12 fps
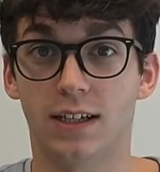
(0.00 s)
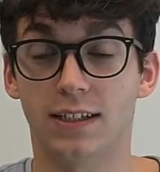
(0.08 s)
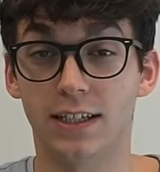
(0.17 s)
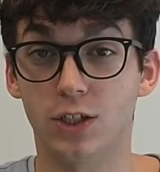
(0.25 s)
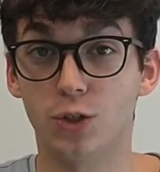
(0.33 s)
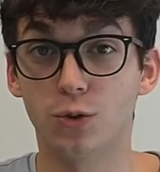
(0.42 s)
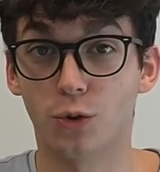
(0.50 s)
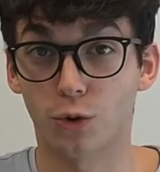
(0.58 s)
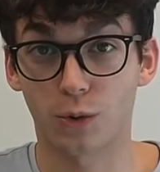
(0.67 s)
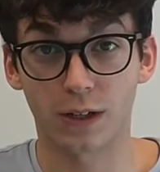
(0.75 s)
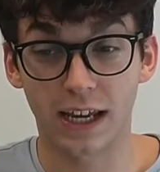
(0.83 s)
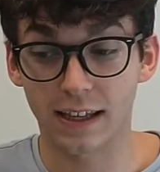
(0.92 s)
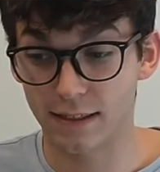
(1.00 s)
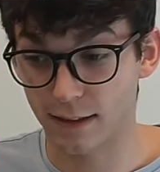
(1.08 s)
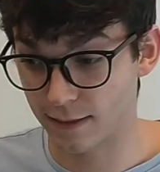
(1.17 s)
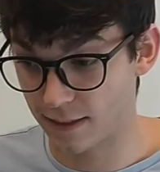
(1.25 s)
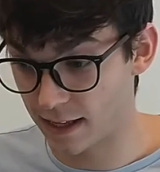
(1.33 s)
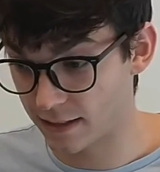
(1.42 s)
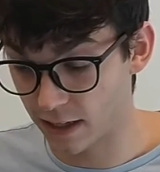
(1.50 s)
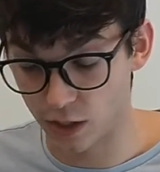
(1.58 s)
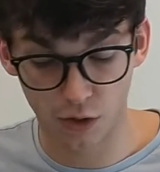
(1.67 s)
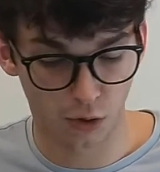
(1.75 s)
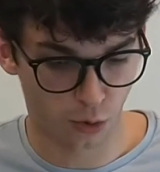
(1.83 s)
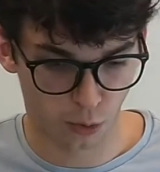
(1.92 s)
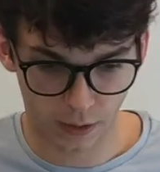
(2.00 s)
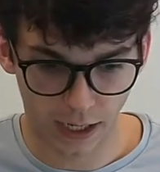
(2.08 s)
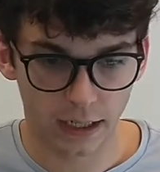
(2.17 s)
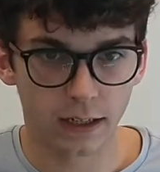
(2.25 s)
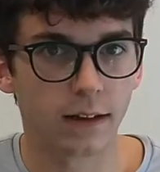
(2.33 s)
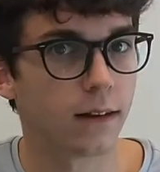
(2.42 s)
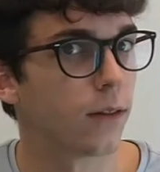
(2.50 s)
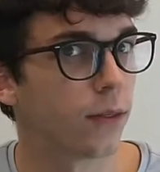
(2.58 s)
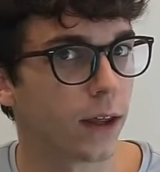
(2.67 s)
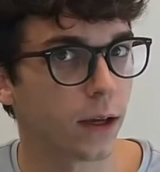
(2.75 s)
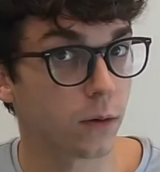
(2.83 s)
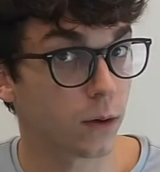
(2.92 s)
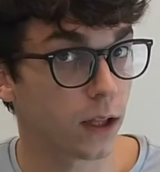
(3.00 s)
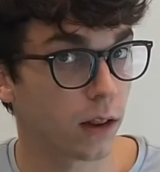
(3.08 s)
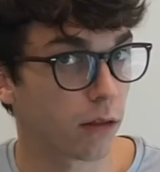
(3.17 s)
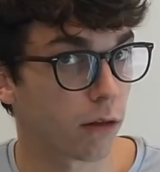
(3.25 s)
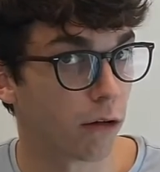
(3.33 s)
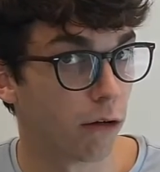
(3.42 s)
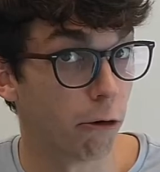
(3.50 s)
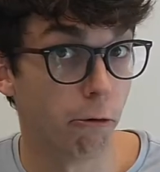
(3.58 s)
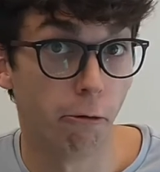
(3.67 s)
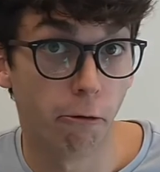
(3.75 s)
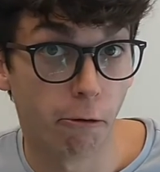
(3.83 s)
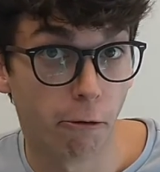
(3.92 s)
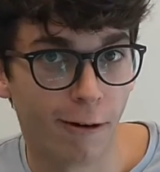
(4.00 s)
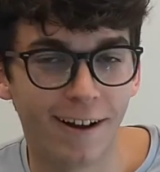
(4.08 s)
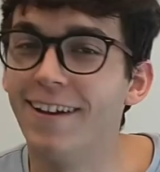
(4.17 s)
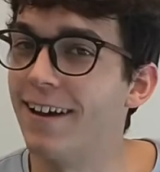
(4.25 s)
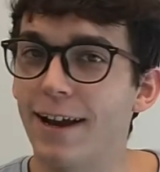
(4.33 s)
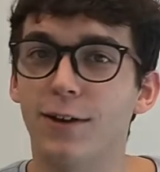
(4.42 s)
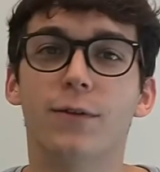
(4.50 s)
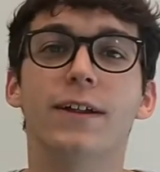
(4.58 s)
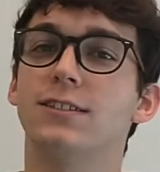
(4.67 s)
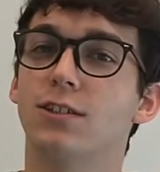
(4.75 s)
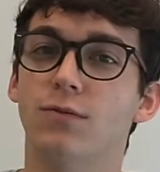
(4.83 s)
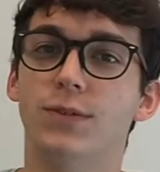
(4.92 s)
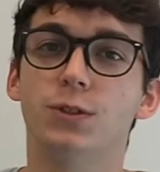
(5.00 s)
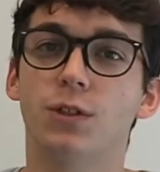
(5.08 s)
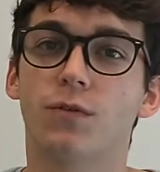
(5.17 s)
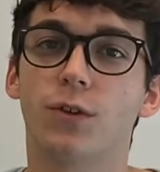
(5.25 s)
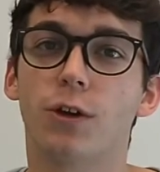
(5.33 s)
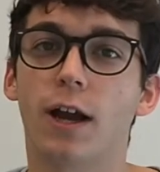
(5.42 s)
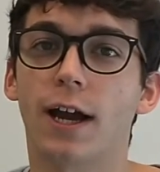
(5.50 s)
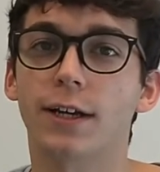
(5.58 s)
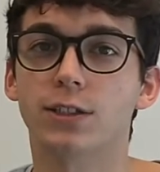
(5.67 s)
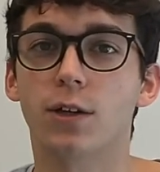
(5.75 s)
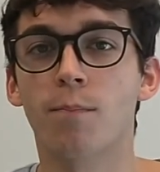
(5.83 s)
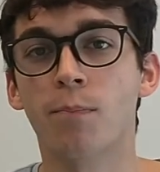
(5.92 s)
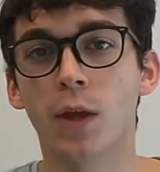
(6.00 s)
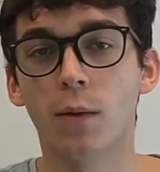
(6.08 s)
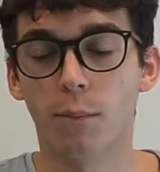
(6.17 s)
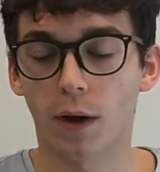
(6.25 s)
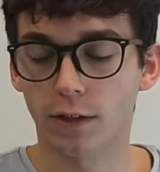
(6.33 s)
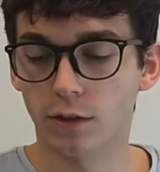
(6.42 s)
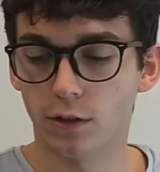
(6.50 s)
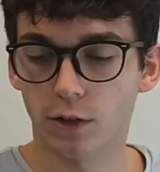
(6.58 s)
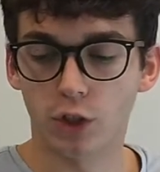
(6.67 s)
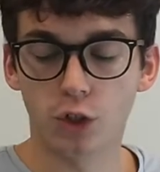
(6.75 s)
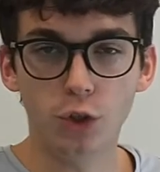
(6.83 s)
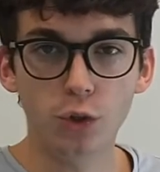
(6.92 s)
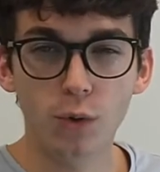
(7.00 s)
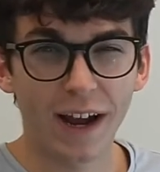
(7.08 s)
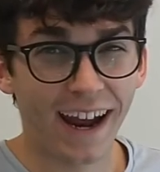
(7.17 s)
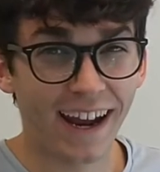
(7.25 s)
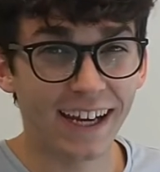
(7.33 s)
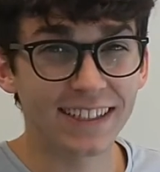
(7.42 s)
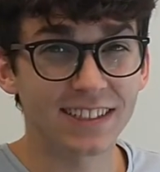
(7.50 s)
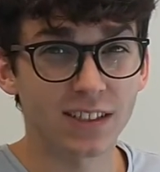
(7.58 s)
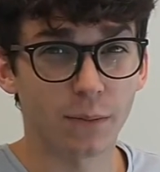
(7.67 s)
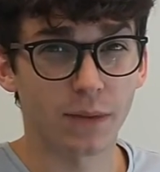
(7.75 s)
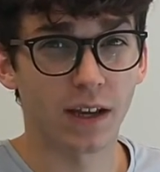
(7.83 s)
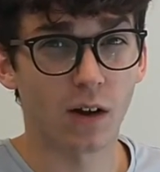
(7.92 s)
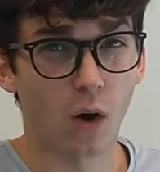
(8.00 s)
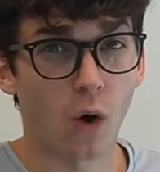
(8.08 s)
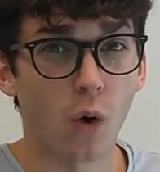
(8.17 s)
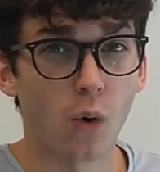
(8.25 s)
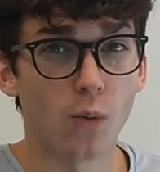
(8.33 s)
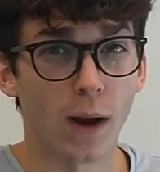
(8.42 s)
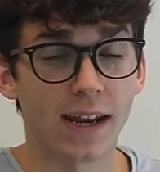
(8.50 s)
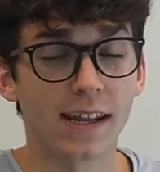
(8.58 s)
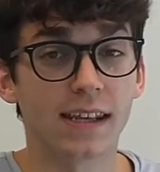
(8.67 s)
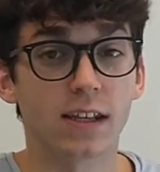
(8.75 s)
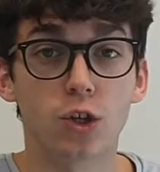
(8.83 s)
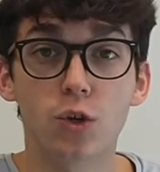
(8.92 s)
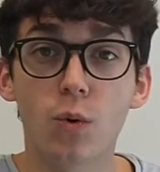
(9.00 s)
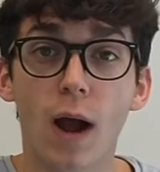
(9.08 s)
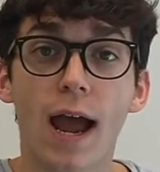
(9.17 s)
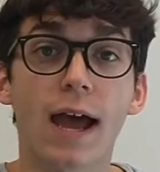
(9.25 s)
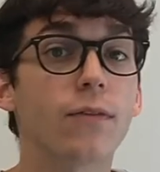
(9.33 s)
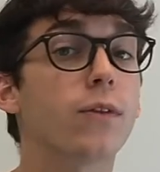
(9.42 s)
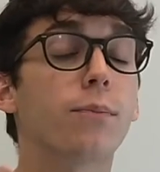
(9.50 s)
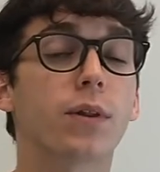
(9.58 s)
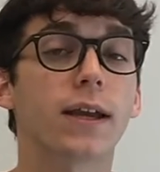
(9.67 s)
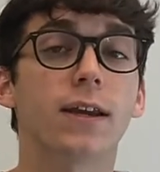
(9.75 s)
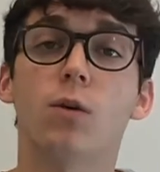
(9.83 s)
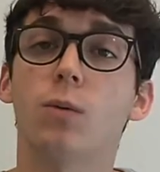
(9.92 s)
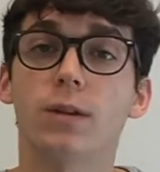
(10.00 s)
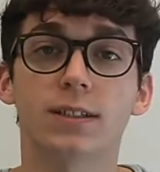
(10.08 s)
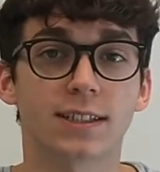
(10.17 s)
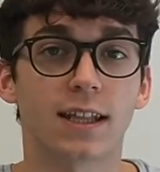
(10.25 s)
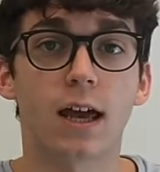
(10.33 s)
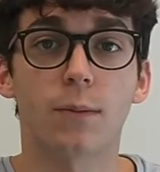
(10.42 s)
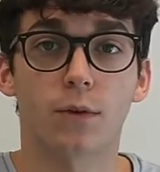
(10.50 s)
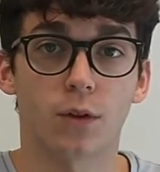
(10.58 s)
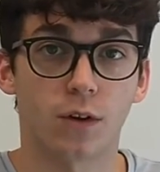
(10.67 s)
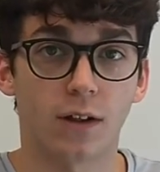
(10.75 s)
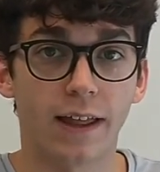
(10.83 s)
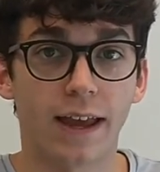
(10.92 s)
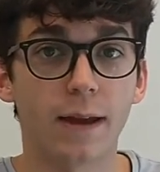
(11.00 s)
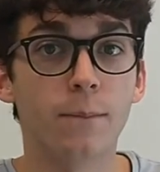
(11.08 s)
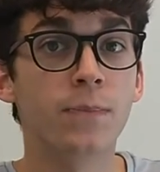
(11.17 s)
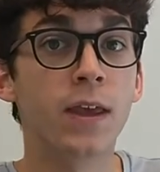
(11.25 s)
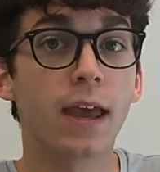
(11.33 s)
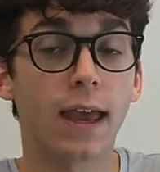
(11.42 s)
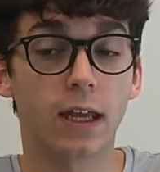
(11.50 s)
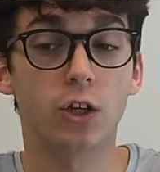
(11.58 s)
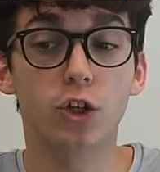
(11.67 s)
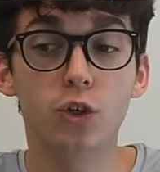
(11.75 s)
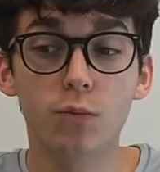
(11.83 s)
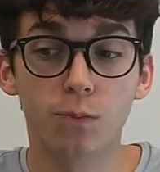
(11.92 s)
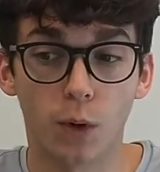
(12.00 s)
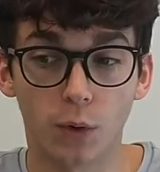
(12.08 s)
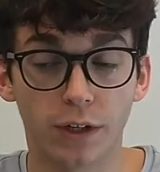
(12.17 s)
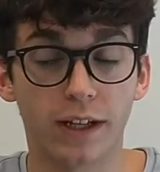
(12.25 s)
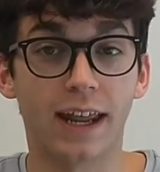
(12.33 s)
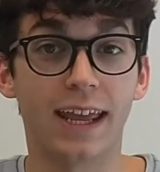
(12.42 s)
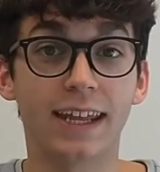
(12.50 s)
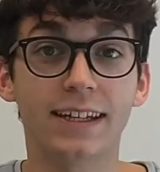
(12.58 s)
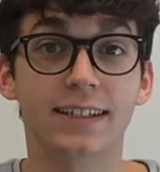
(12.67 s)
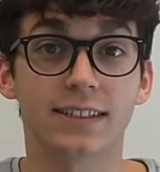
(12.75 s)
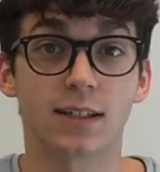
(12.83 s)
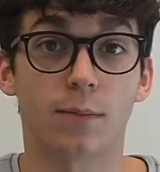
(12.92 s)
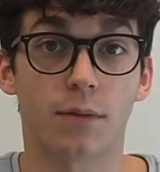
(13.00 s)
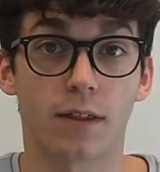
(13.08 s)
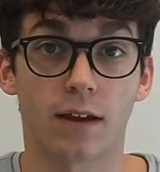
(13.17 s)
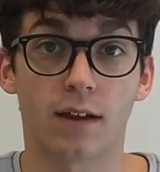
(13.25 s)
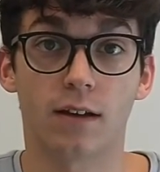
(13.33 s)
Did you create the thing that you created the thing with? I know that's confusing for you guys, but you had something already. You had the Play Doh or the slime or the clay, and you molded it into something.